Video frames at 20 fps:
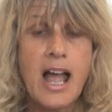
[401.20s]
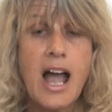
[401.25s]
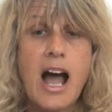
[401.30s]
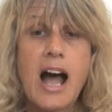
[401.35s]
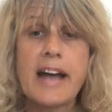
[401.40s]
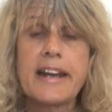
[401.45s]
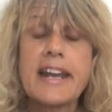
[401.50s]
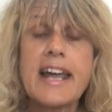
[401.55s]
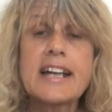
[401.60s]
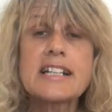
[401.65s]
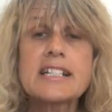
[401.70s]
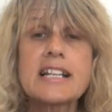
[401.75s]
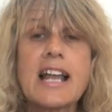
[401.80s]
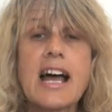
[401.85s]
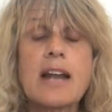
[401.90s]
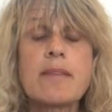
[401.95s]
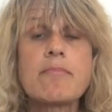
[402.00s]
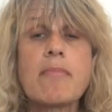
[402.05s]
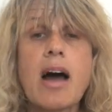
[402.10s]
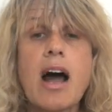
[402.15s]
Our next
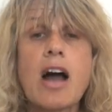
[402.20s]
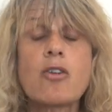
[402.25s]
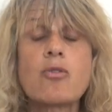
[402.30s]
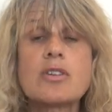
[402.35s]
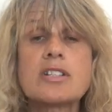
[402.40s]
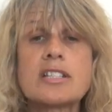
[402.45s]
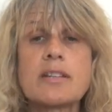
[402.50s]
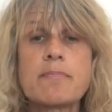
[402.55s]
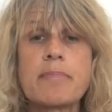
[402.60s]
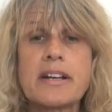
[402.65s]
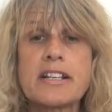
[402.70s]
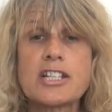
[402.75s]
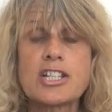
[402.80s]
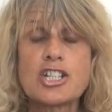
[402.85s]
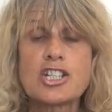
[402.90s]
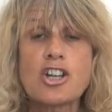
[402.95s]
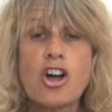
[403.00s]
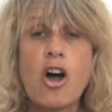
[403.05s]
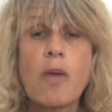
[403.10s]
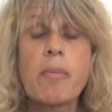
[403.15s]
landmark was the bus
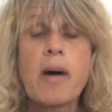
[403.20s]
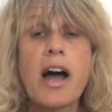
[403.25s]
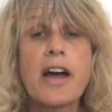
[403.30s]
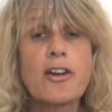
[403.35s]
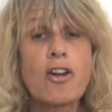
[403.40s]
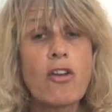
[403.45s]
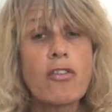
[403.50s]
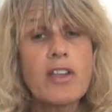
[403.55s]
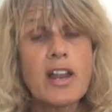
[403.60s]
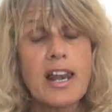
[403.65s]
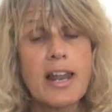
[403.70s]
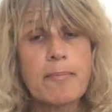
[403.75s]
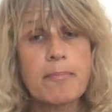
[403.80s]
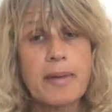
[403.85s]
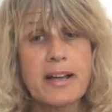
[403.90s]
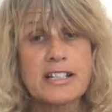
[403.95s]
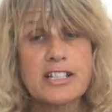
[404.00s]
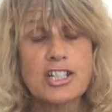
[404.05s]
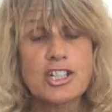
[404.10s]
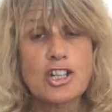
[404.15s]
stop, and on the
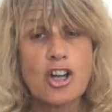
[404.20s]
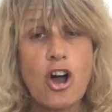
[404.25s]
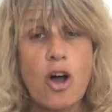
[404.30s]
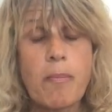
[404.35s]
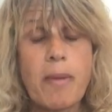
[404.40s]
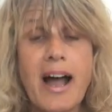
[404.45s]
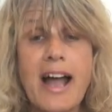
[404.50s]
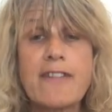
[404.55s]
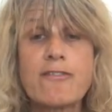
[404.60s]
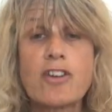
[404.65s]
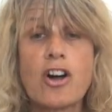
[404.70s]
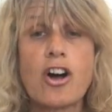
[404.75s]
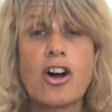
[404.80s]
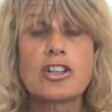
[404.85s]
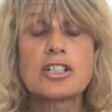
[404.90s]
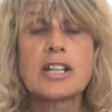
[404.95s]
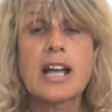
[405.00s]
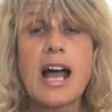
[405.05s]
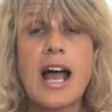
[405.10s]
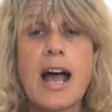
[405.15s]
bus stop I've
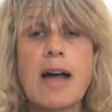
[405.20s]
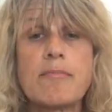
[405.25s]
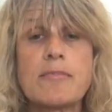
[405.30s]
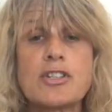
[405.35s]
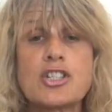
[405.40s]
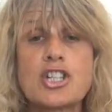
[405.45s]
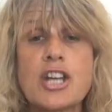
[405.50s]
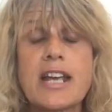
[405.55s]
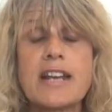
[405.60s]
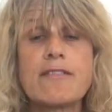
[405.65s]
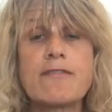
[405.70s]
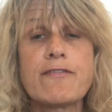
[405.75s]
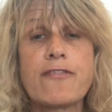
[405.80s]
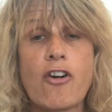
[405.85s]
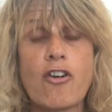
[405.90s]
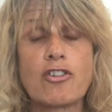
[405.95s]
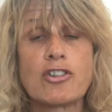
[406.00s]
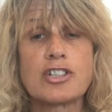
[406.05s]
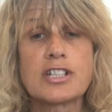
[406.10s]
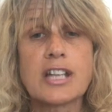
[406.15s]
got Jane
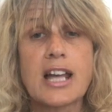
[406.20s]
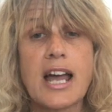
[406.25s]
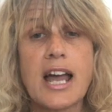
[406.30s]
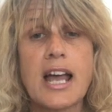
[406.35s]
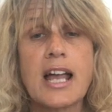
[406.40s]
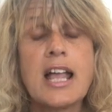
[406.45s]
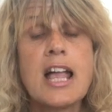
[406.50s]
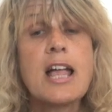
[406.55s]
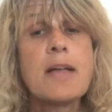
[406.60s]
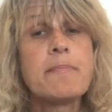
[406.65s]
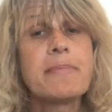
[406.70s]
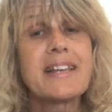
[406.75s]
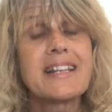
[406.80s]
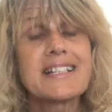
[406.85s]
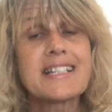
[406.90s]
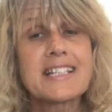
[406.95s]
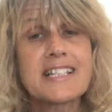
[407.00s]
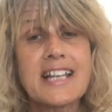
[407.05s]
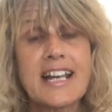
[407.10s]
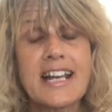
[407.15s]
Fonda being
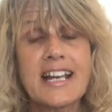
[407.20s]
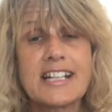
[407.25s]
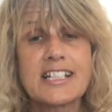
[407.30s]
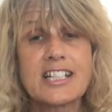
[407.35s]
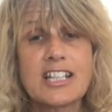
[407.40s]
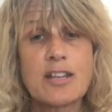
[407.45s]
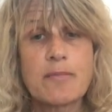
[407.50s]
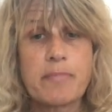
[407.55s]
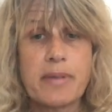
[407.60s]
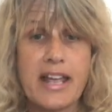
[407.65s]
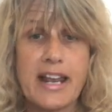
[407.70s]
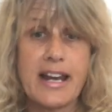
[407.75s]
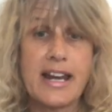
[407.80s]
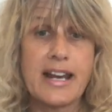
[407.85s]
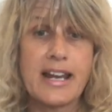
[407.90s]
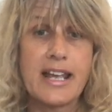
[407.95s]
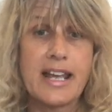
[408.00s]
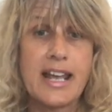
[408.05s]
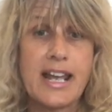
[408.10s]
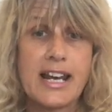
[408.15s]
sick into the bin.
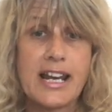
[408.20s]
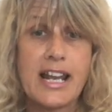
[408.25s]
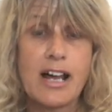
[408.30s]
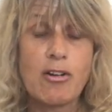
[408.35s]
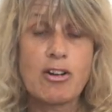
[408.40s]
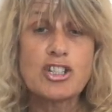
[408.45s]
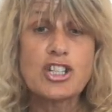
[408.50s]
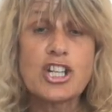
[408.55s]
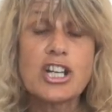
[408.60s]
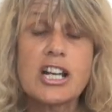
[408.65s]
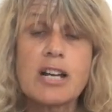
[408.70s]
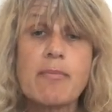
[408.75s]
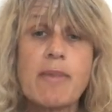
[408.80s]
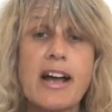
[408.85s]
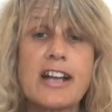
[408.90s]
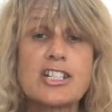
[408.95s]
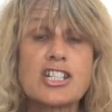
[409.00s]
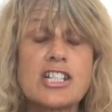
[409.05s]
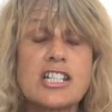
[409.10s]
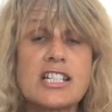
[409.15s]
Now, as you can
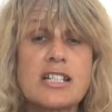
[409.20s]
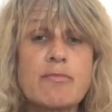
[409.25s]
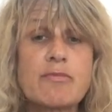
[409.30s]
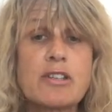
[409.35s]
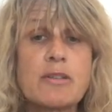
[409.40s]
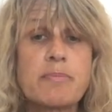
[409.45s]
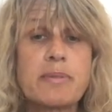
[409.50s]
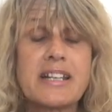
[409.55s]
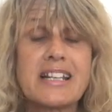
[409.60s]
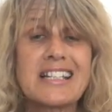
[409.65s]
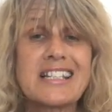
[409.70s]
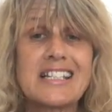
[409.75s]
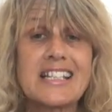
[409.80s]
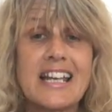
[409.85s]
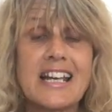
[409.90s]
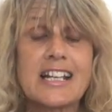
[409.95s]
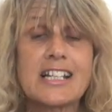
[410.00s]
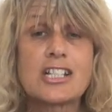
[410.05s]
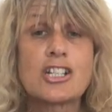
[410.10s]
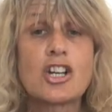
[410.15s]
imagine, somebody being
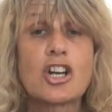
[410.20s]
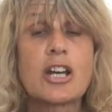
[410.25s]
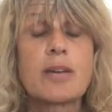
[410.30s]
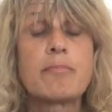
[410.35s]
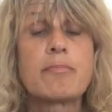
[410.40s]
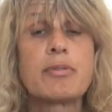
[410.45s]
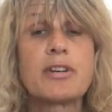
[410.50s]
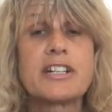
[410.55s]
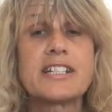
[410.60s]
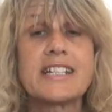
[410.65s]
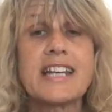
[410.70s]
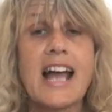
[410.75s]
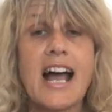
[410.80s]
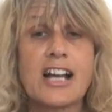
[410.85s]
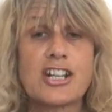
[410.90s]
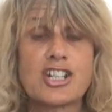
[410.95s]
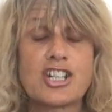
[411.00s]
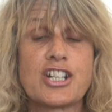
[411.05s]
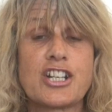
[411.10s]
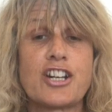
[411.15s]
sick is looking pretty
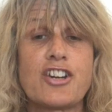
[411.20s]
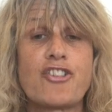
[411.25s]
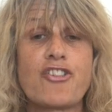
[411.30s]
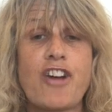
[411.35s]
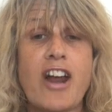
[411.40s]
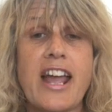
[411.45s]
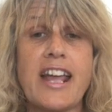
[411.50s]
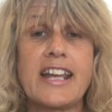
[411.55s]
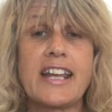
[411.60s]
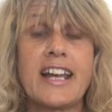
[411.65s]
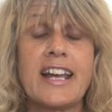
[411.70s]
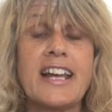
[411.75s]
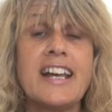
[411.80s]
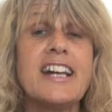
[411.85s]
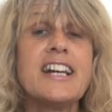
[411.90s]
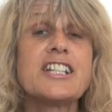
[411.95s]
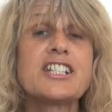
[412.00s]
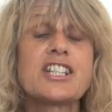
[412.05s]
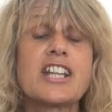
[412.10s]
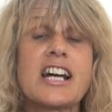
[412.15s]
ashen and grey.
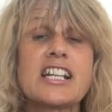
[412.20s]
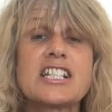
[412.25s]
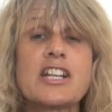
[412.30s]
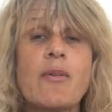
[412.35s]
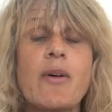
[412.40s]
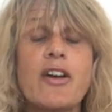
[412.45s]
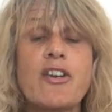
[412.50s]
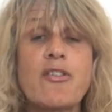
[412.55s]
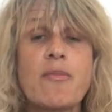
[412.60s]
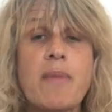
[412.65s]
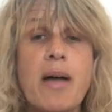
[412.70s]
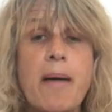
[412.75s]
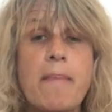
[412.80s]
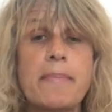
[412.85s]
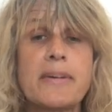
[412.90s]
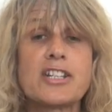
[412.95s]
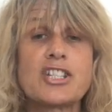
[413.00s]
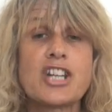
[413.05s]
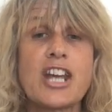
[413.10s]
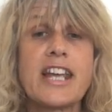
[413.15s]
So that's how I
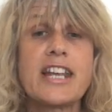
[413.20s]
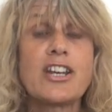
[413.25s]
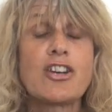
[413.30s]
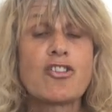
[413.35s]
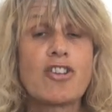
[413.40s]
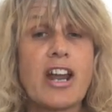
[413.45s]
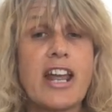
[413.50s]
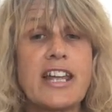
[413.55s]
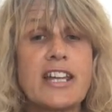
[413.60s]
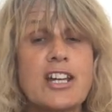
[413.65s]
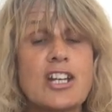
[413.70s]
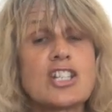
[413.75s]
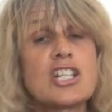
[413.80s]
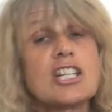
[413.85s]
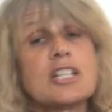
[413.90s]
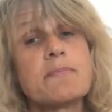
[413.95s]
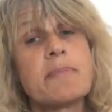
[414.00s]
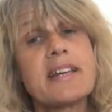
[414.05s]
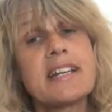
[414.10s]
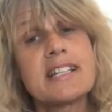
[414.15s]
remember Jane Grey, because
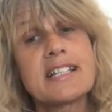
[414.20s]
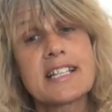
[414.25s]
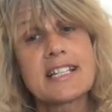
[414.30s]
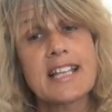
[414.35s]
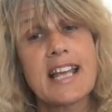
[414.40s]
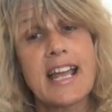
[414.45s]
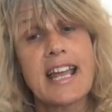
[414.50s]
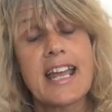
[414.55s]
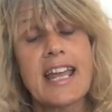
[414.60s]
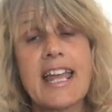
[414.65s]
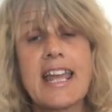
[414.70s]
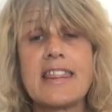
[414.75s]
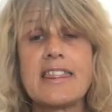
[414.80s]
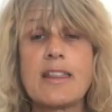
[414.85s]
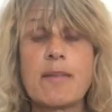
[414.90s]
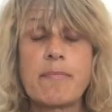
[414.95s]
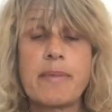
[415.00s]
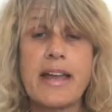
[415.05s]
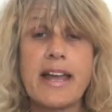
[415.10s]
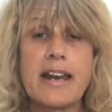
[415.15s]
she's being sick in
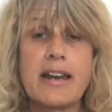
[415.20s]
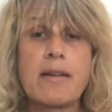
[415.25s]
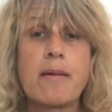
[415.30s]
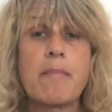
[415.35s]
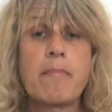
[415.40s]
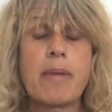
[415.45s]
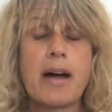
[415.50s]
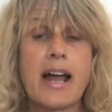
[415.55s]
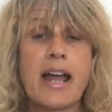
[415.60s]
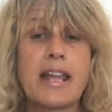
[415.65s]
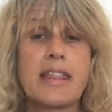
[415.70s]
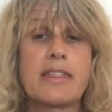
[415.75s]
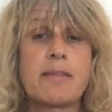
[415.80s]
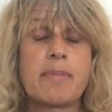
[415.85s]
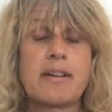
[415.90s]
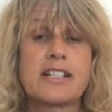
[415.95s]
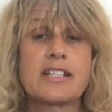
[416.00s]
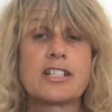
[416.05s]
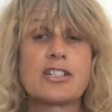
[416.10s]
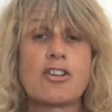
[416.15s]
the bin by the
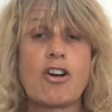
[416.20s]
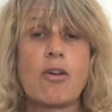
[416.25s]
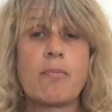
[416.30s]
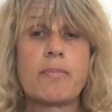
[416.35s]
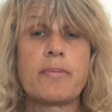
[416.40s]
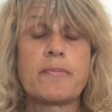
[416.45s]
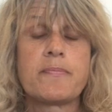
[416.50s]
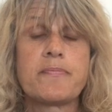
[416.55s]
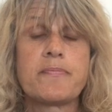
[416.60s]
bus stop.